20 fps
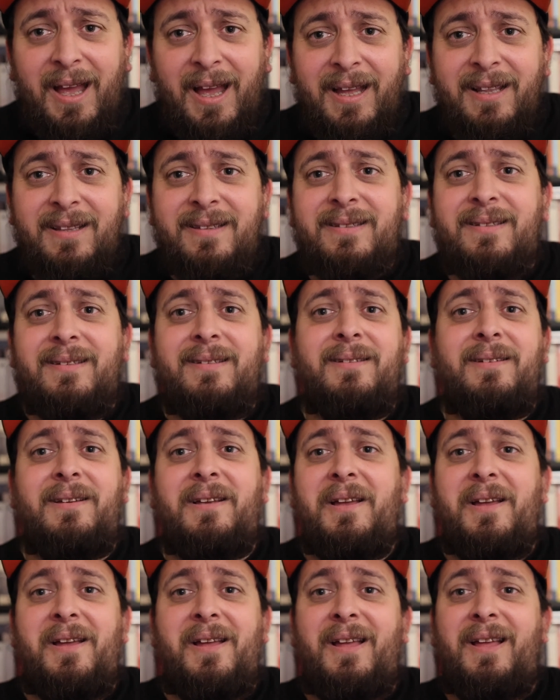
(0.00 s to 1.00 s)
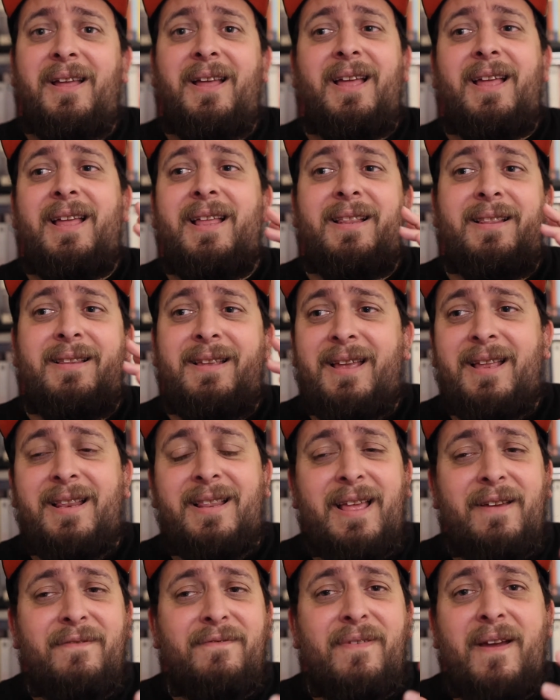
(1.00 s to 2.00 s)
And
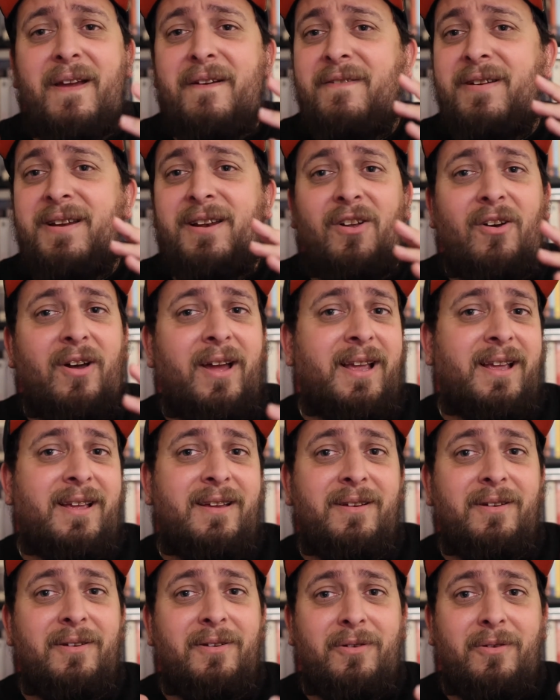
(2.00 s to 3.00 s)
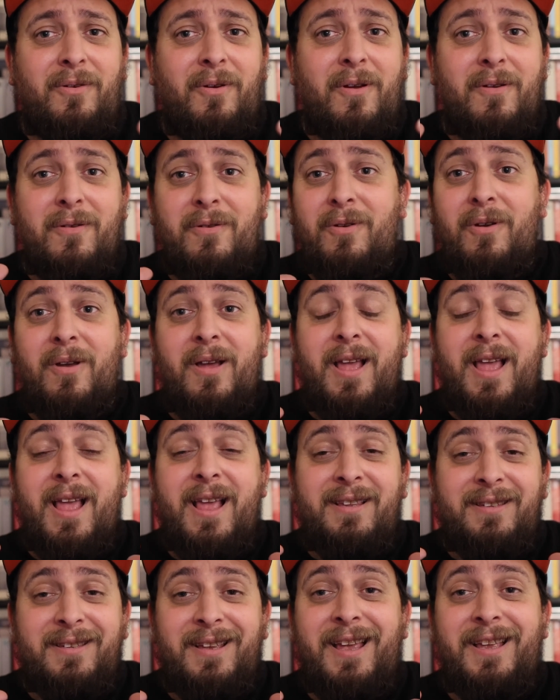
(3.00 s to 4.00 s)
they're very, like,
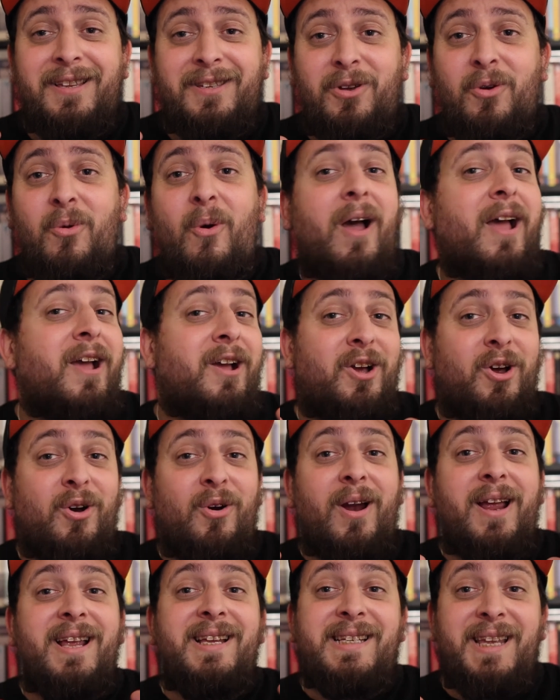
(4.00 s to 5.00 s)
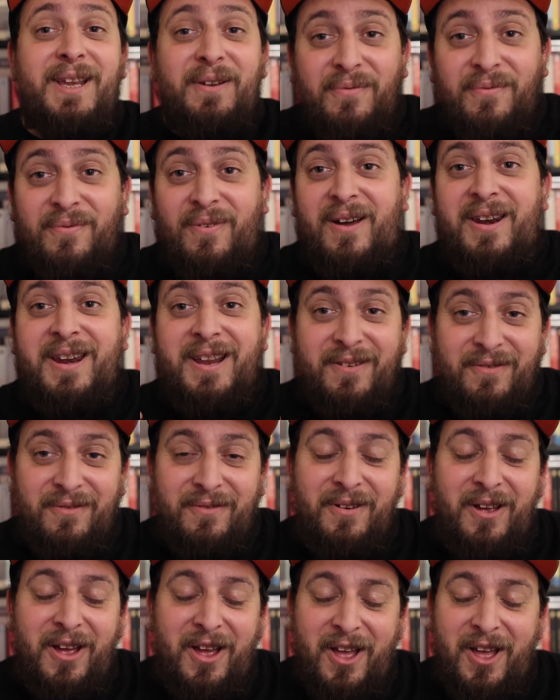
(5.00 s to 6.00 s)
it's quite a crazy,
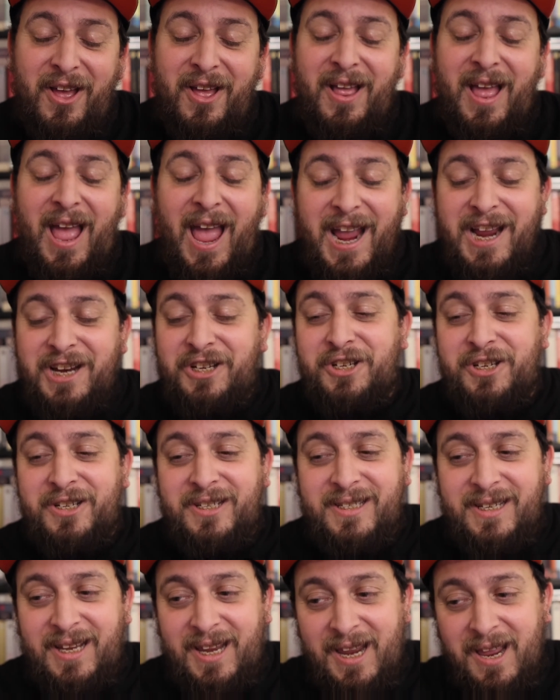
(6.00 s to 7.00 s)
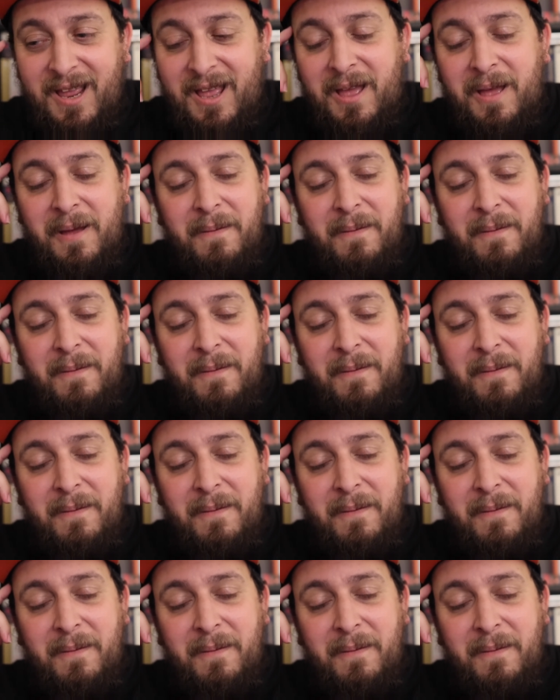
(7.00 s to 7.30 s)
funny agency.